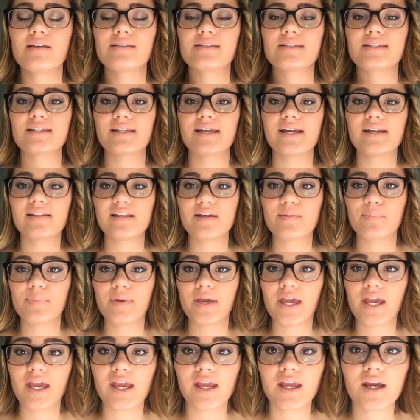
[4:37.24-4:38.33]
slightly
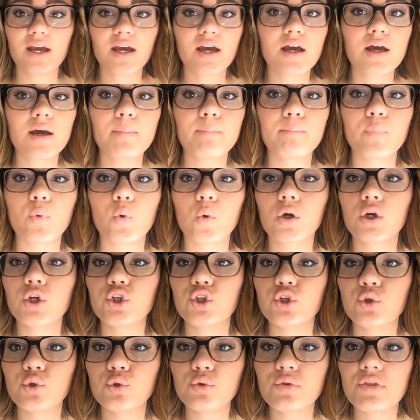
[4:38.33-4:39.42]
pink, more
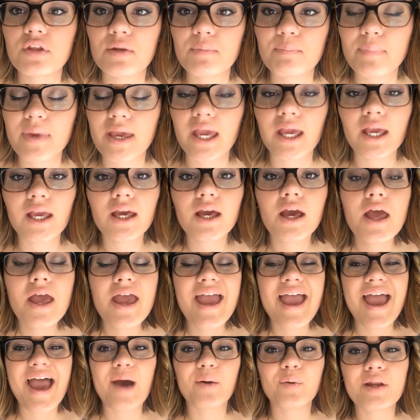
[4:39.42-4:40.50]
nude than pink,
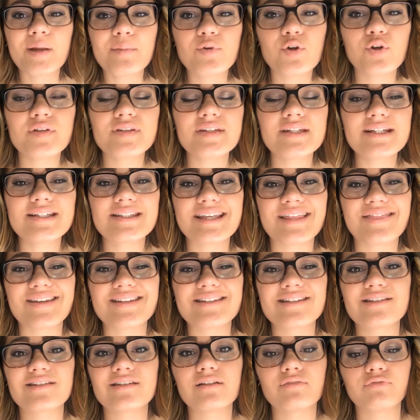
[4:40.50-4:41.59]
and what I'm noticing is that
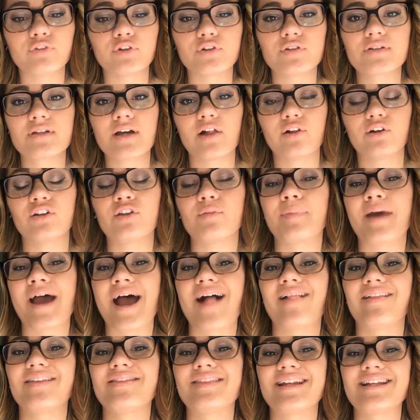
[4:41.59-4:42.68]
this is the first color in the
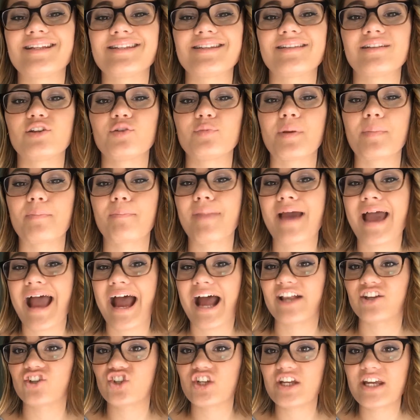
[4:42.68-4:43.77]
palette that is a little bit
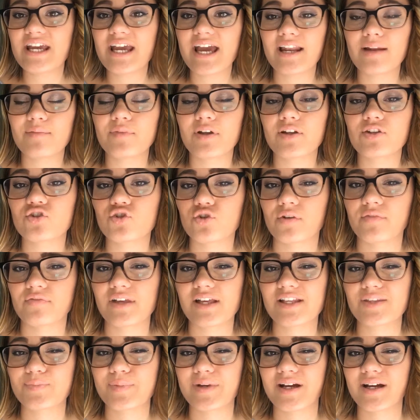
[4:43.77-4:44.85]
patchy, and I'm not sure if
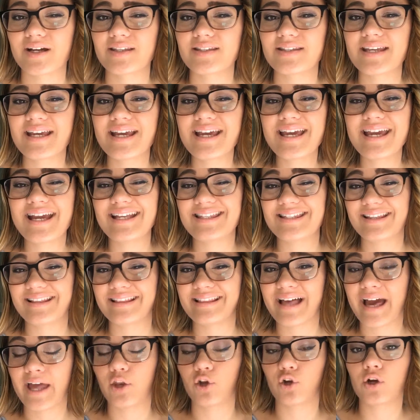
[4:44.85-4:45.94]
that's because it's a
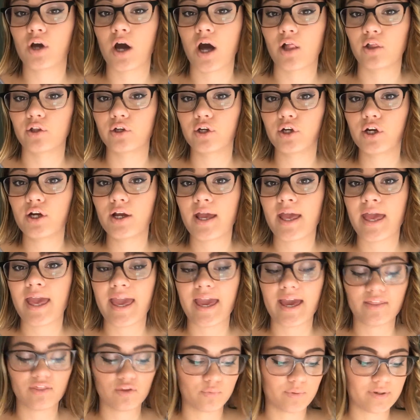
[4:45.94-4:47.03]
lighter color
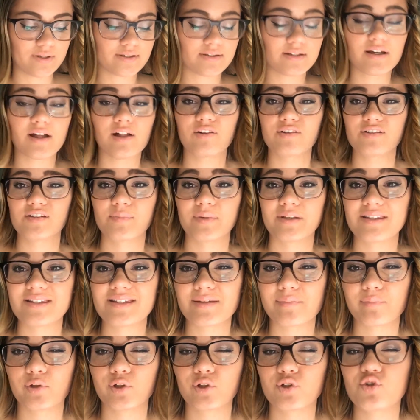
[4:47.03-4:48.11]
and the rest of the colors have been
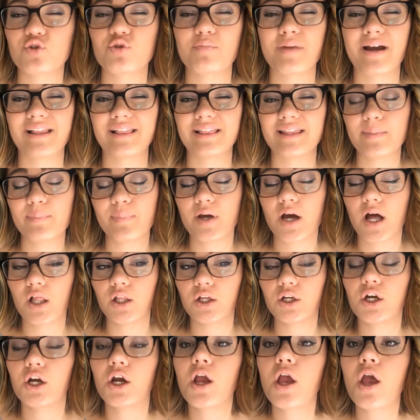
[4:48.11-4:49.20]
similar to my lip
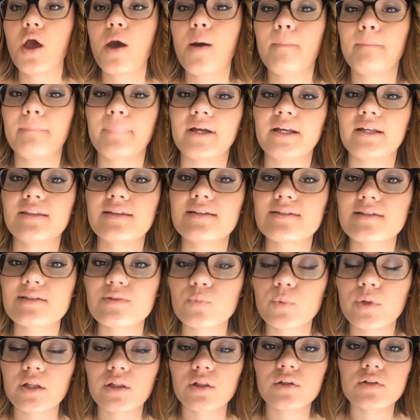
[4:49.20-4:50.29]
color, but this
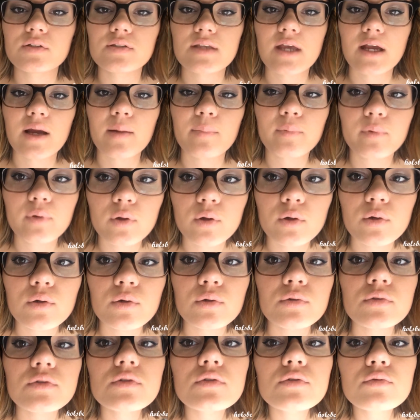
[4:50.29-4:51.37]
is what it looks like up
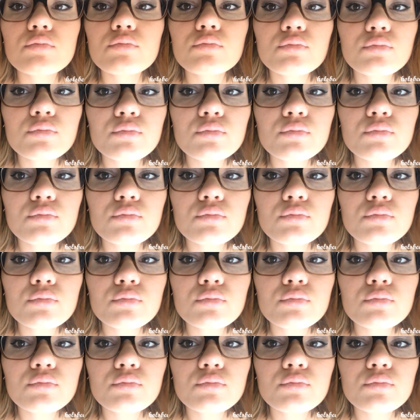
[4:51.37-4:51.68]
close.